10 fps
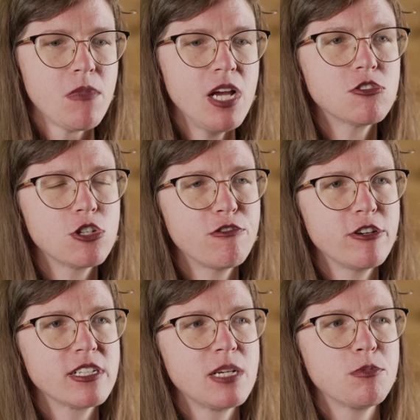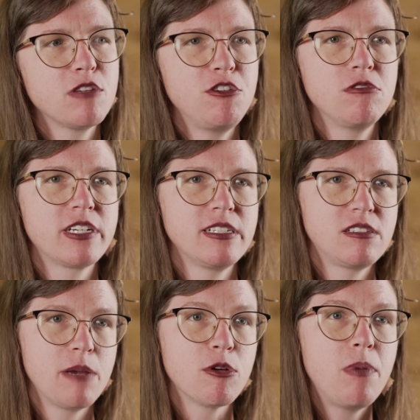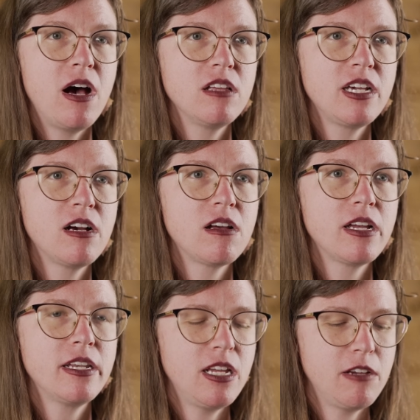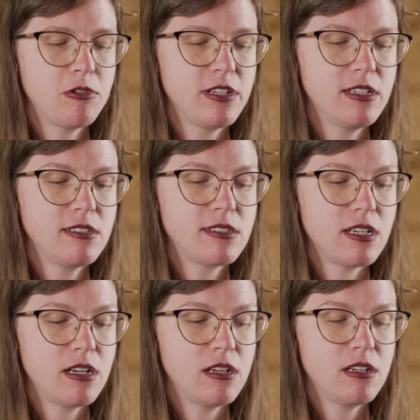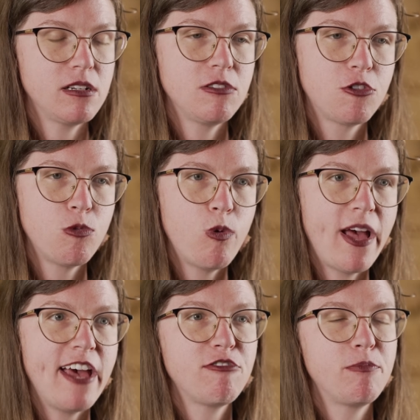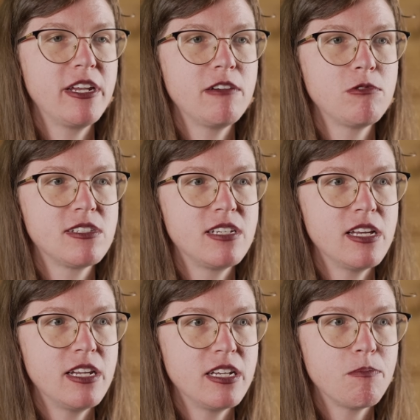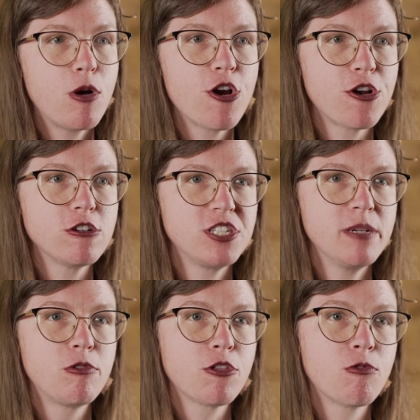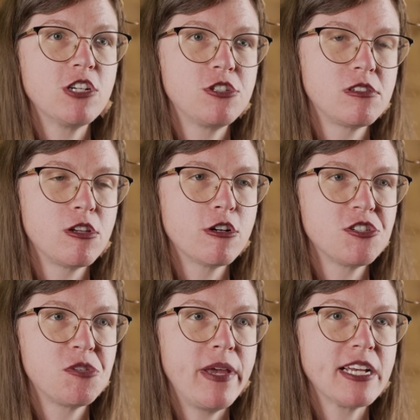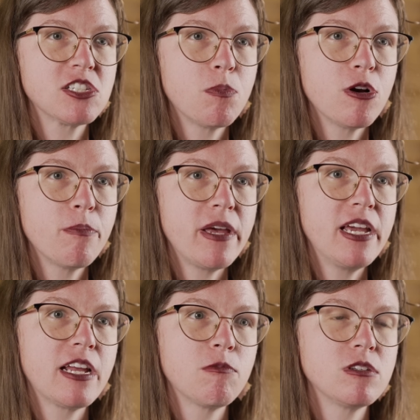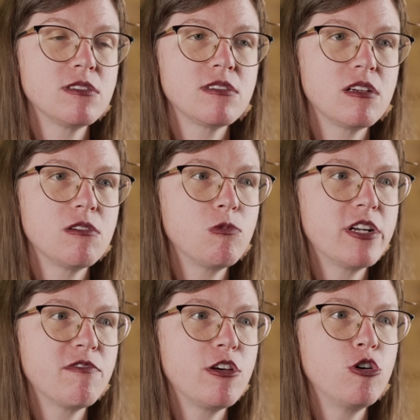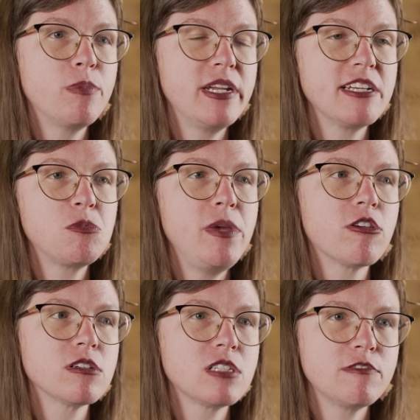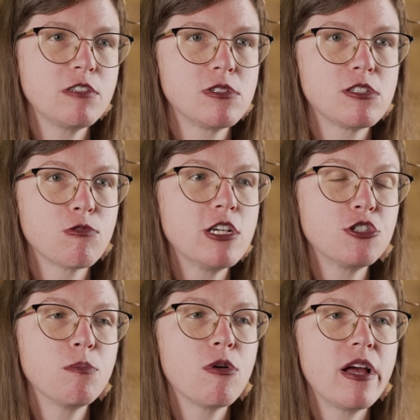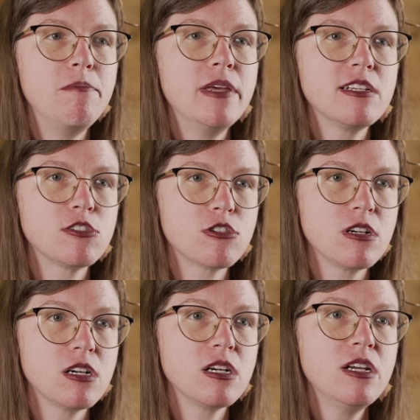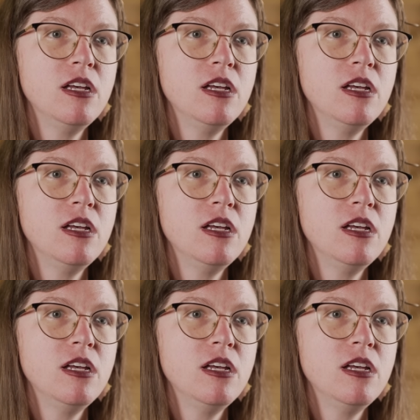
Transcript: So, for example, if you look at Cyber Polygon, it was the WEF, but it was done in partnership with Russia's largest bank, Sberbank, and was one of the opening speakers of it was the Russian prime minister